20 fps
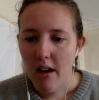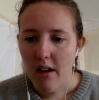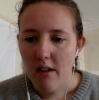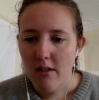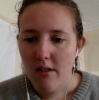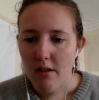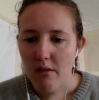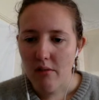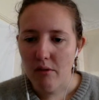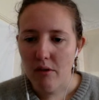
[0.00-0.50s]

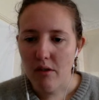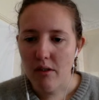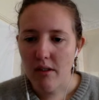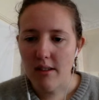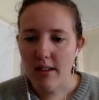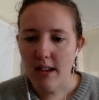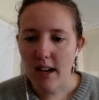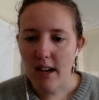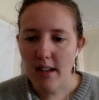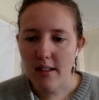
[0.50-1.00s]
So Ruth
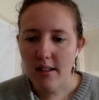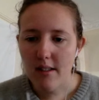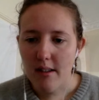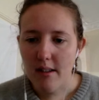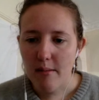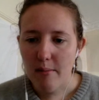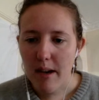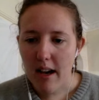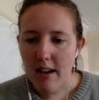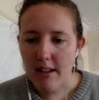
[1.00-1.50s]
has asked
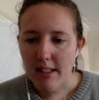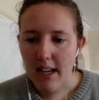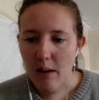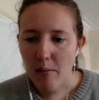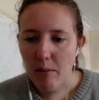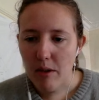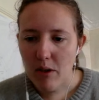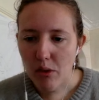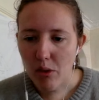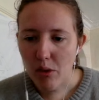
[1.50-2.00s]
about,
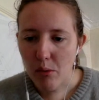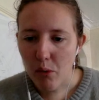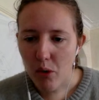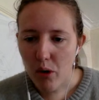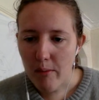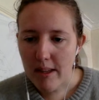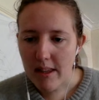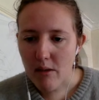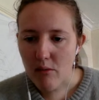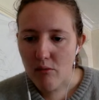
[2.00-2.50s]
can we talk more
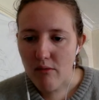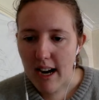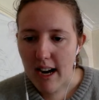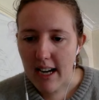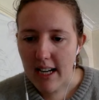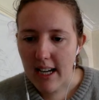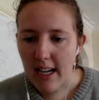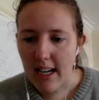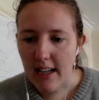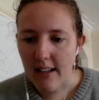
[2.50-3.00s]
about the
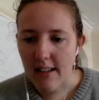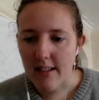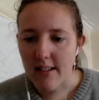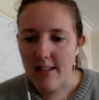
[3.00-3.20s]
ranking